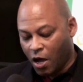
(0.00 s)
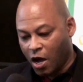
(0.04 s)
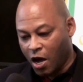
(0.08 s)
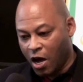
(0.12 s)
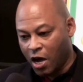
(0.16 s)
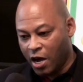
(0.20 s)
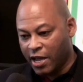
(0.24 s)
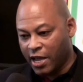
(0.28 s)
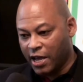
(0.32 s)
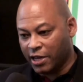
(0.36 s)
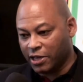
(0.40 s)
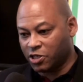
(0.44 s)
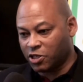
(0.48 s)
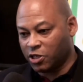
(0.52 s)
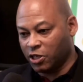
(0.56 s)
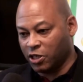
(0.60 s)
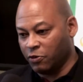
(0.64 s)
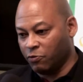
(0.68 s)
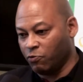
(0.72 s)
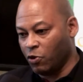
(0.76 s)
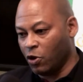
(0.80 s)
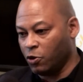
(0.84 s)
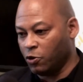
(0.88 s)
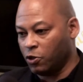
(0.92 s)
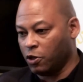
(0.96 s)
I
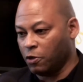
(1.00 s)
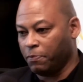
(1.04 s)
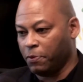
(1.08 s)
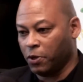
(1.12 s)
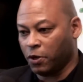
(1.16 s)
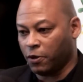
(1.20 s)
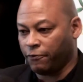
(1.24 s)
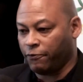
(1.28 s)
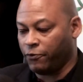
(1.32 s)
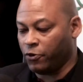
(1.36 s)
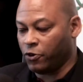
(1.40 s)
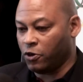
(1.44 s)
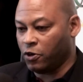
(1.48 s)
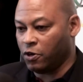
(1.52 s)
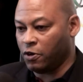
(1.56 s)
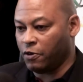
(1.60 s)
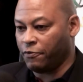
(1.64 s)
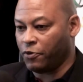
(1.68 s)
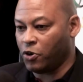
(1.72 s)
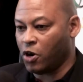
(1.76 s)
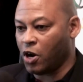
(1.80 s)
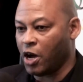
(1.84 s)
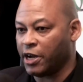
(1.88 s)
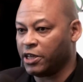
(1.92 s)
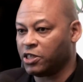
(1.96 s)
actually wrote the book for a
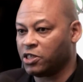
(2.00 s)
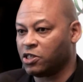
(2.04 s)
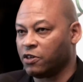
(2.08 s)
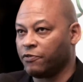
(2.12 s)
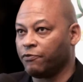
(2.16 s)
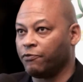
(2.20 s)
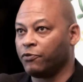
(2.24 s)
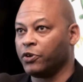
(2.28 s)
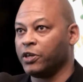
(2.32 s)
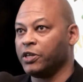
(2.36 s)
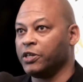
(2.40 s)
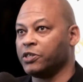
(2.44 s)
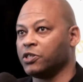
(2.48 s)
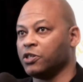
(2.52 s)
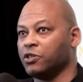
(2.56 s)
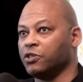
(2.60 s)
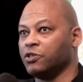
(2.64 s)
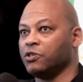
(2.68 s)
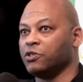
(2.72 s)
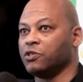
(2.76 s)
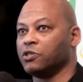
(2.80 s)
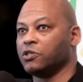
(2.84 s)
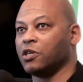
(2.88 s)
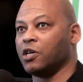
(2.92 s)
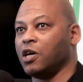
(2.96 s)
variety of
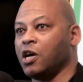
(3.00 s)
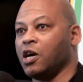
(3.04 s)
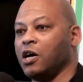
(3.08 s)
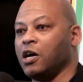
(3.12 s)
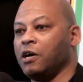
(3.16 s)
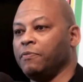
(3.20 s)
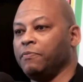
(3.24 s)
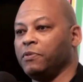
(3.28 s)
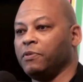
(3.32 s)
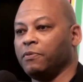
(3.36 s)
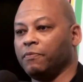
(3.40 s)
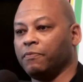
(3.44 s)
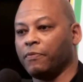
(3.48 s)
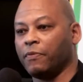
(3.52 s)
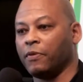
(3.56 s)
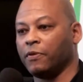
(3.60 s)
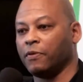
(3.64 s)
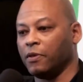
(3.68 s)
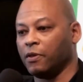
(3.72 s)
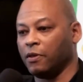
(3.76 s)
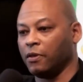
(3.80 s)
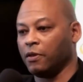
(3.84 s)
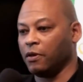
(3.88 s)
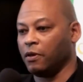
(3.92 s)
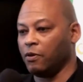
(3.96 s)
reasons. Um,
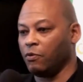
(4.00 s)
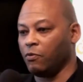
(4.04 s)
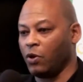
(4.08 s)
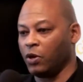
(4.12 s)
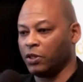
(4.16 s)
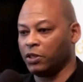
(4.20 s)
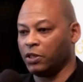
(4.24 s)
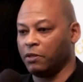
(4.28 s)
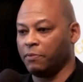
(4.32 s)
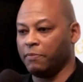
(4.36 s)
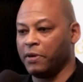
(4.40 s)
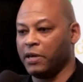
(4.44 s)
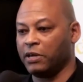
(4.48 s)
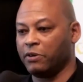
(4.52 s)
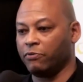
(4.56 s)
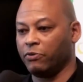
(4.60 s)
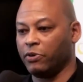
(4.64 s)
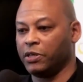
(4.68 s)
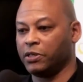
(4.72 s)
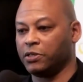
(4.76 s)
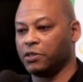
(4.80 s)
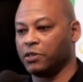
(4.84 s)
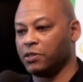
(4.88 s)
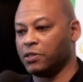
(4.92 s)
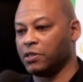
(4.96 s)
one of the main
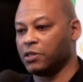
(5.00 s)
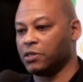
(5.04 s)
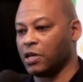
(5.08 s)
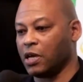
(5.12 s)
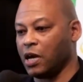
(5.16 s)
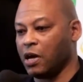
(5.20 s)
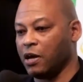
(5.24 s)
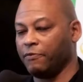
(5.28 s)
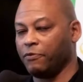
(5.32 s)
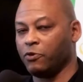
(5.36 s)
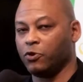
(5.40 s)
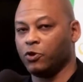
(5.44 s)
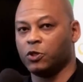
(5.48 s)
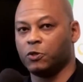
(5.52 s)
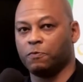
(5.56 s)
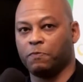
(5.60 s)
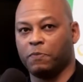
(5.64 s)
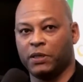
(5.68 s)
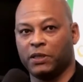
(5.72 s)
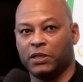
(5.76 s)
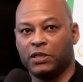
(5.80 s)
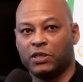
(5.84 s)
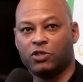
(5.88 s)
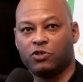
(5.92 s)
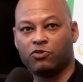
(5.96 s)
reasons is that I've always
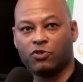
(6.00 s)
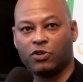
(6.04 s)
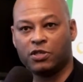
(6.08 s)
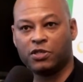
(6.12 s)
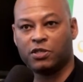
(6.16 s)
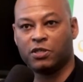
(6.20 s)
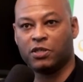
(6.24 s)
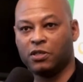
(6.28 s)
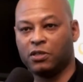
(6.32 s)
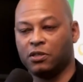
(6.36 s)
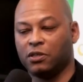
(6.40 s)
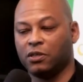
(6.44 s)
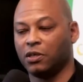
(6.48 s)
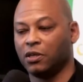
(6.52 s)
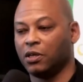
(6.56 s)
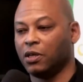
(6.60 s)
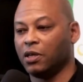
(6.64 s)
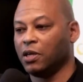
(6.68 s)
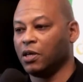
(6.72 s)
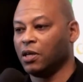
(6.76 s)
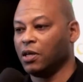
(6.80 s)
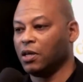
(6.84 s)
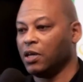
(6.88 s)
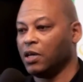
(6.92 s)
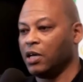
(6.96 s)
been interested
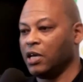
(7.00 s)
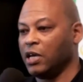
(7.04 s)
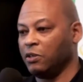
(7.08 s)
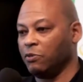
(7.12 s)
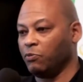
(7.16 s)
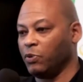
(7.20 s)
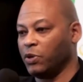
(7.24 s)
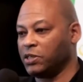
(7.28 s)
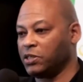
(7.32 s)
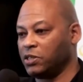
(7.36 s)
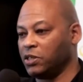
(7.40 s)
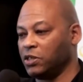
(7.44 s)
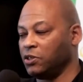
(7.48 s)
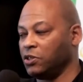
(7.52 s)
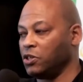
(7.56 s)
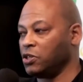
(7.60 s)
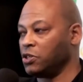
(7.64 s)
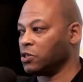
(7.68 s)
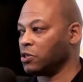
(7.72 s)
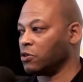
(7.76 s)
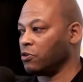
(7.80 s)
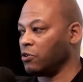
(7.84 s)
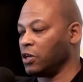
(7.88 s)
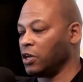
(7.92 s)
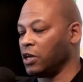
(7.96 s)
in West
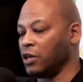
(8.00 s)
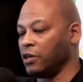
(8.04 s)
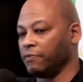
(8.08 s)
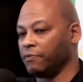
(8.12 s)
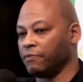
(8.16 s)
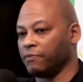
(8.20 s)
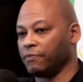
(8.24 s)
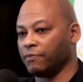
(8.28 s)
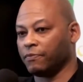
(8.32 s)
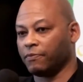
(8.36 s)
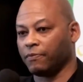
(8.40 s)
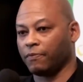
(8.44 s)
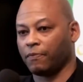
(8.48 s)
Indies cricket.